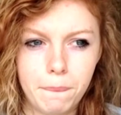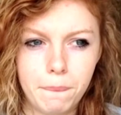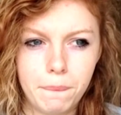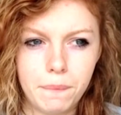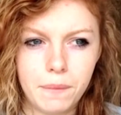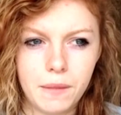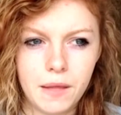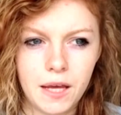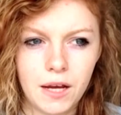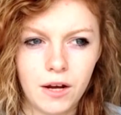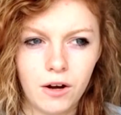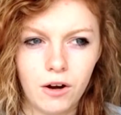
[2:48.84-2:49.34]

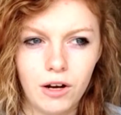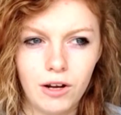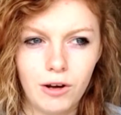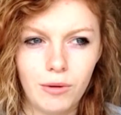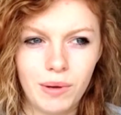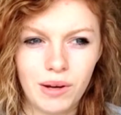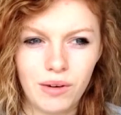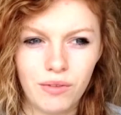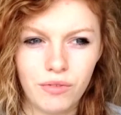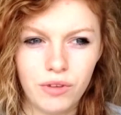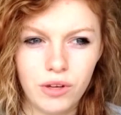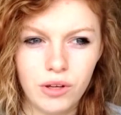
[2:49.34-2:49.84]
it got a little
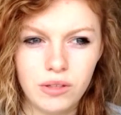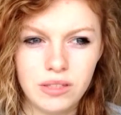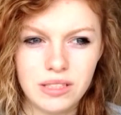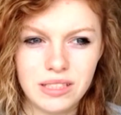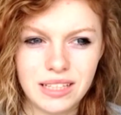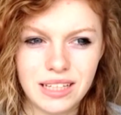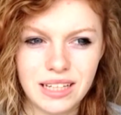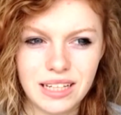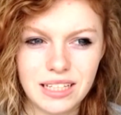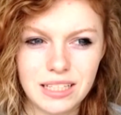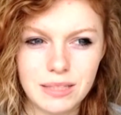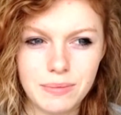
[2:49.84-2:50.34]
bit confusing,
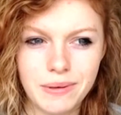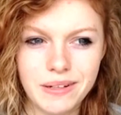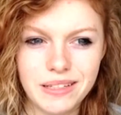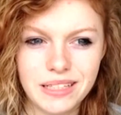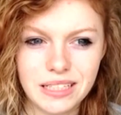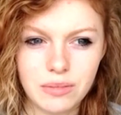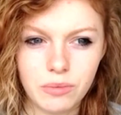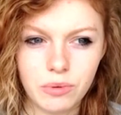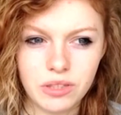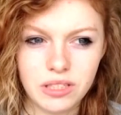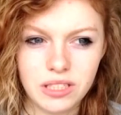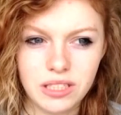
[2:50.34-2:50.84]
and I suppose
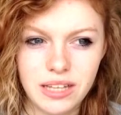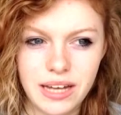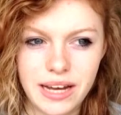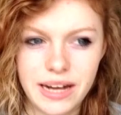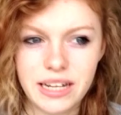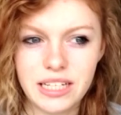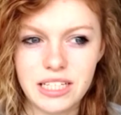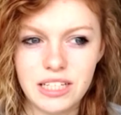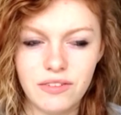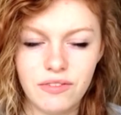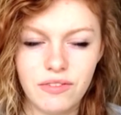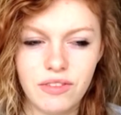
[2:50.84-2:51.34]
that's what's a
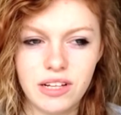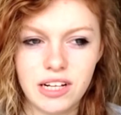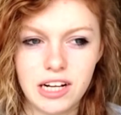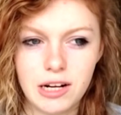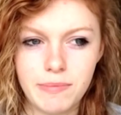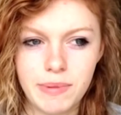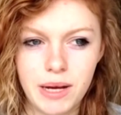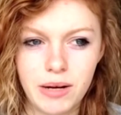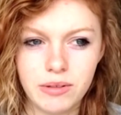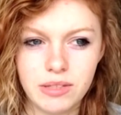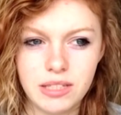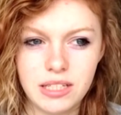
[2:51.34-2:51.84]
negative thing
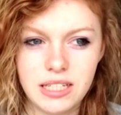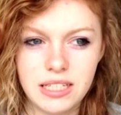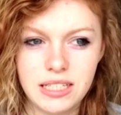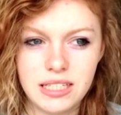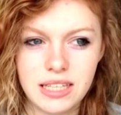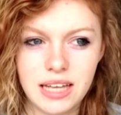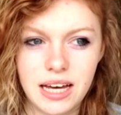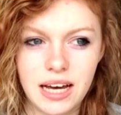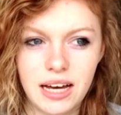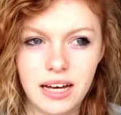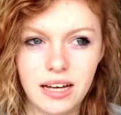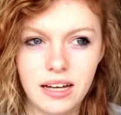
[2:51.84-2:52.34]
about it, is
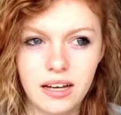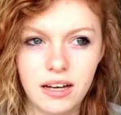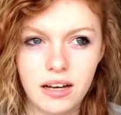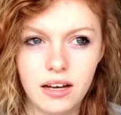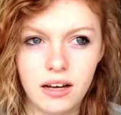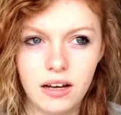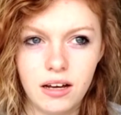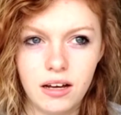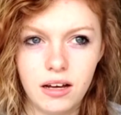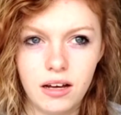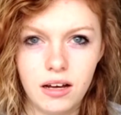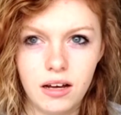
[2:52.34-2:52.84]
that
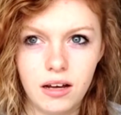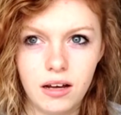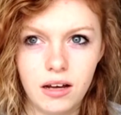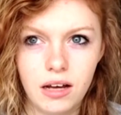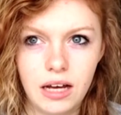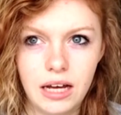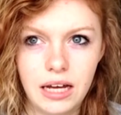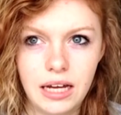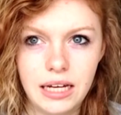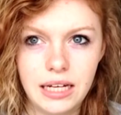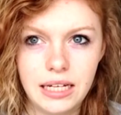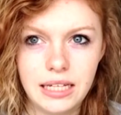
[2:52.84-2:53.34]

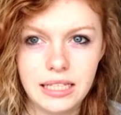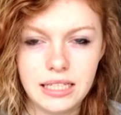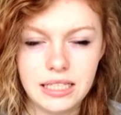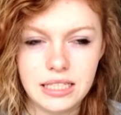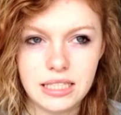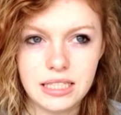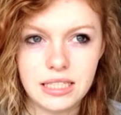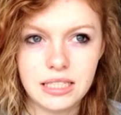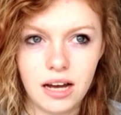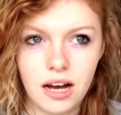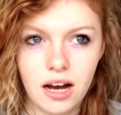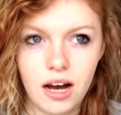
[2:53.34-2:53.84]
at
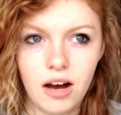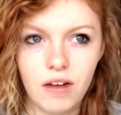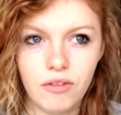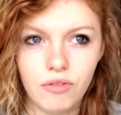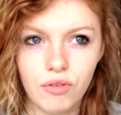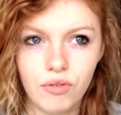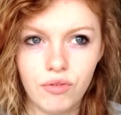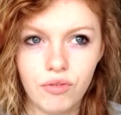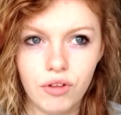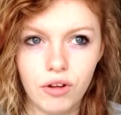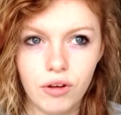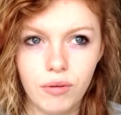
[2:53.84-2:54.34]
least half
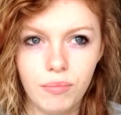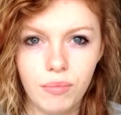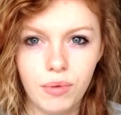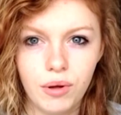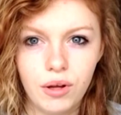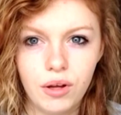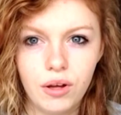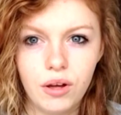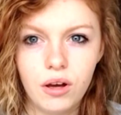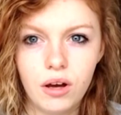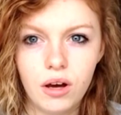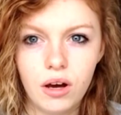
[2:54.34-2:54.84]
of them
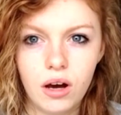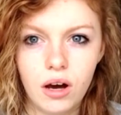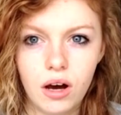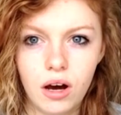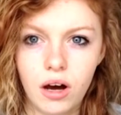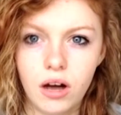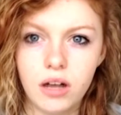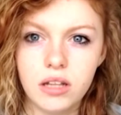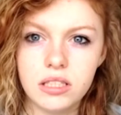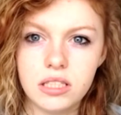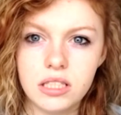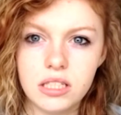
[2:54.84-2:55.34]

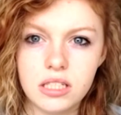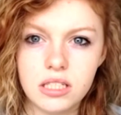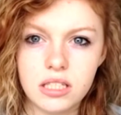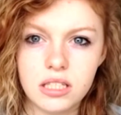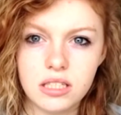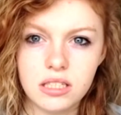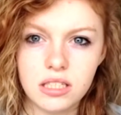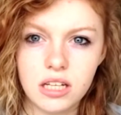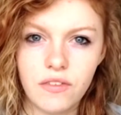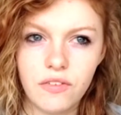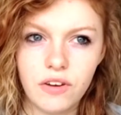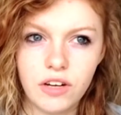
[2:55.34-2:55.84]
aren't into the
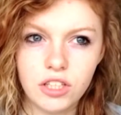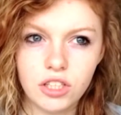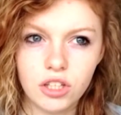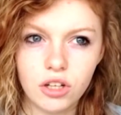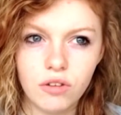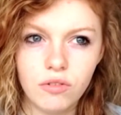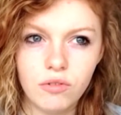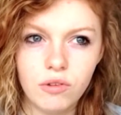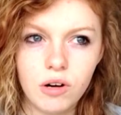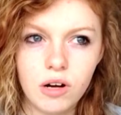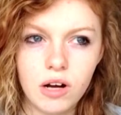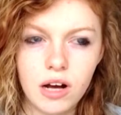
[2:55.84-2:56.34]
sci-fi
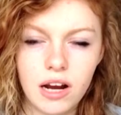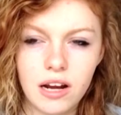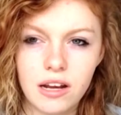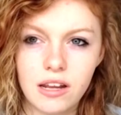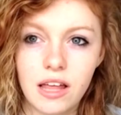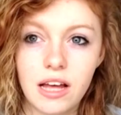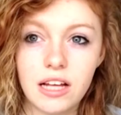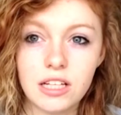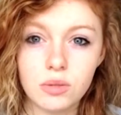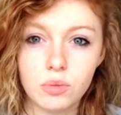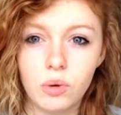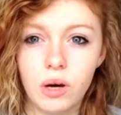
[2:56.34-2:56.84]
genre, and
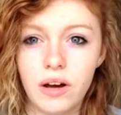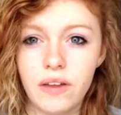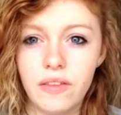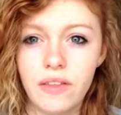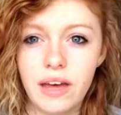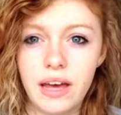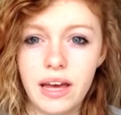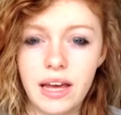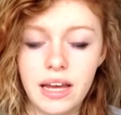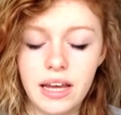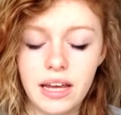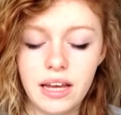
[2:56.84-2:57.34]
that's why
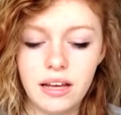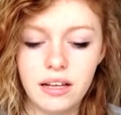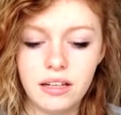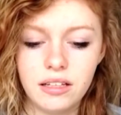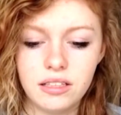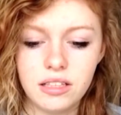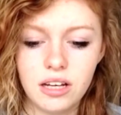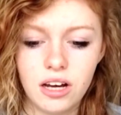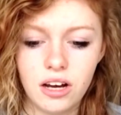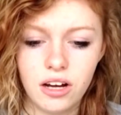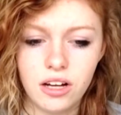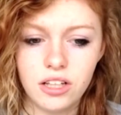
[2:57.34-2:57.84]
they
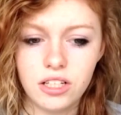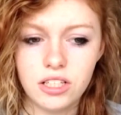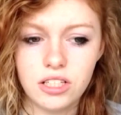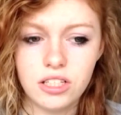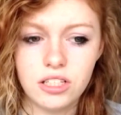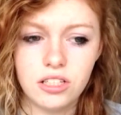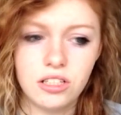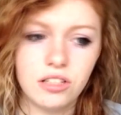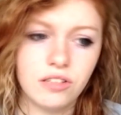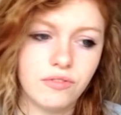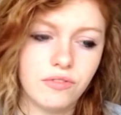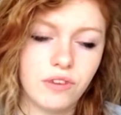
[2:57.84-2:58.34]
turned
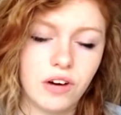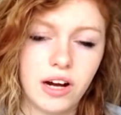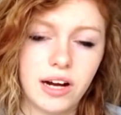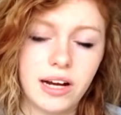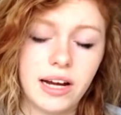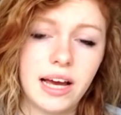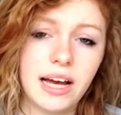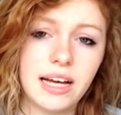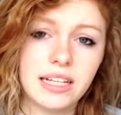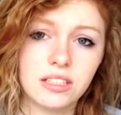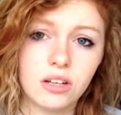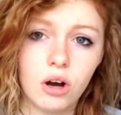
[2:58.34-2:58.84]
to define
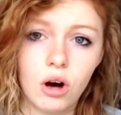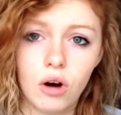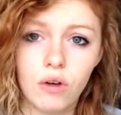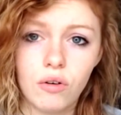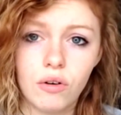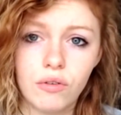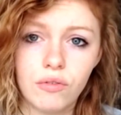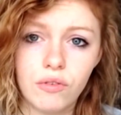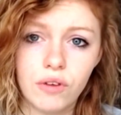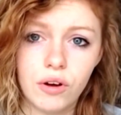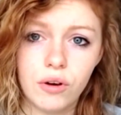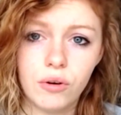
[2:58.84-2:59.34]
it as a horror
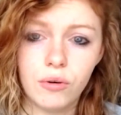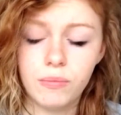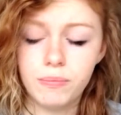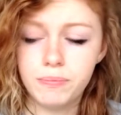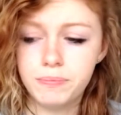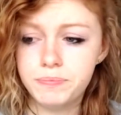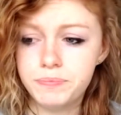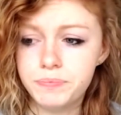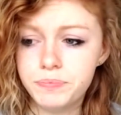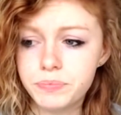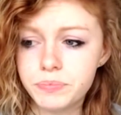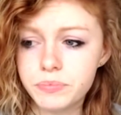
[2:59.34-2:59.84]
film.
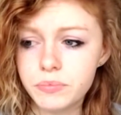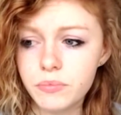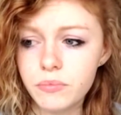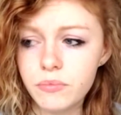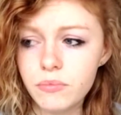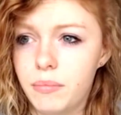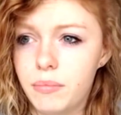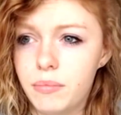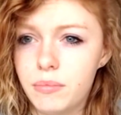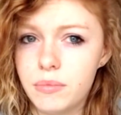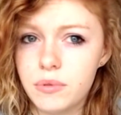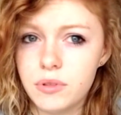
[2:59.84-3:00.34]

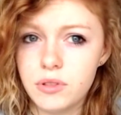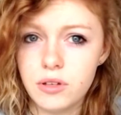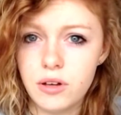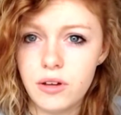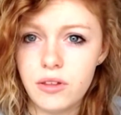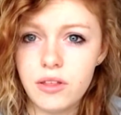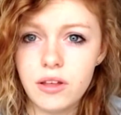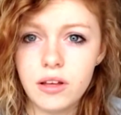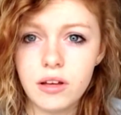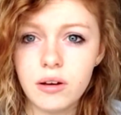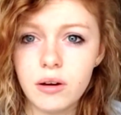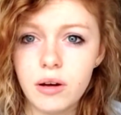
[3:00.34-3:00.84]
So I
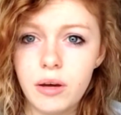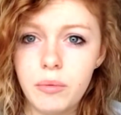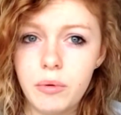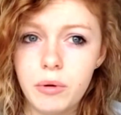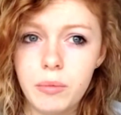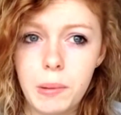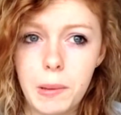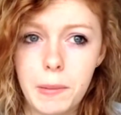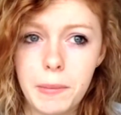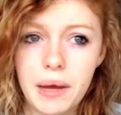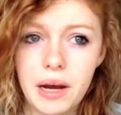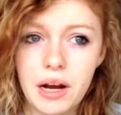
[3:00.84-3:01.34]
think it
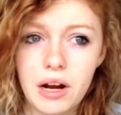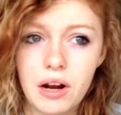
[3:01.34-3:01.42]
would have been better